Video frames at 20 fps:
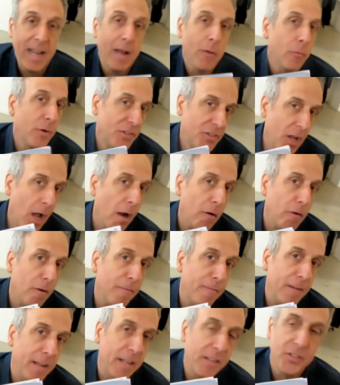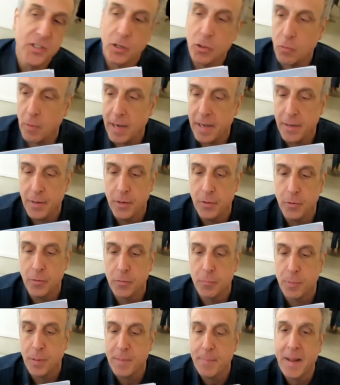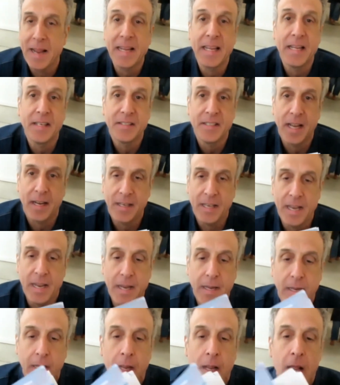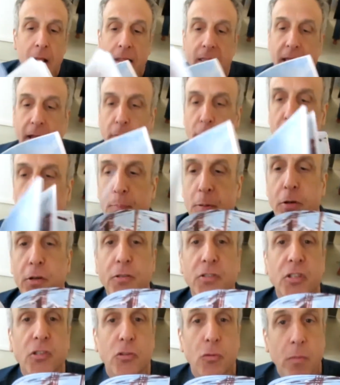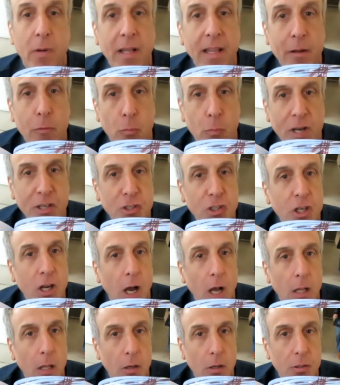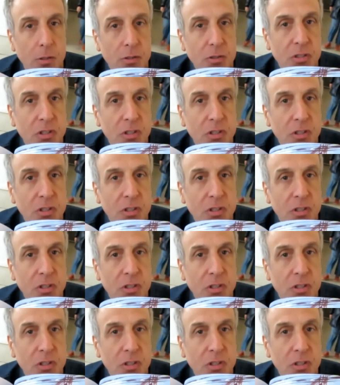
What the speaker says: Now risography is a great new printmaking technique that produces really rich colors.